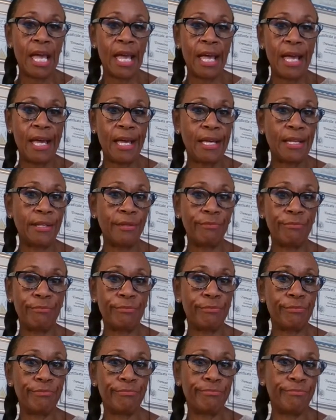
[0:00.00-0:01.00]
and
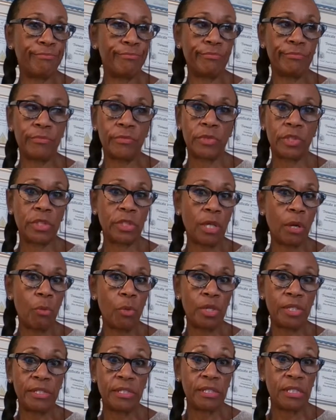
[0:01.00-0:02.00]

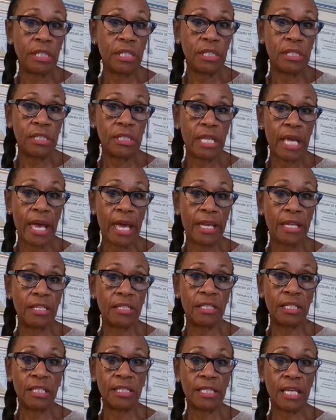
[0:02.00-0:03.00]
someone sees that
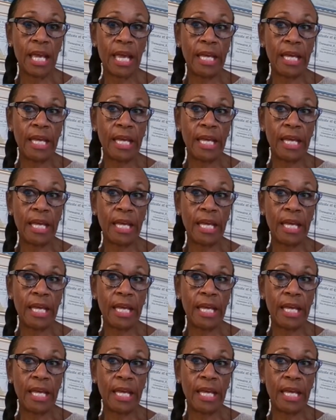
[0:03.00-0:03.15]
and says,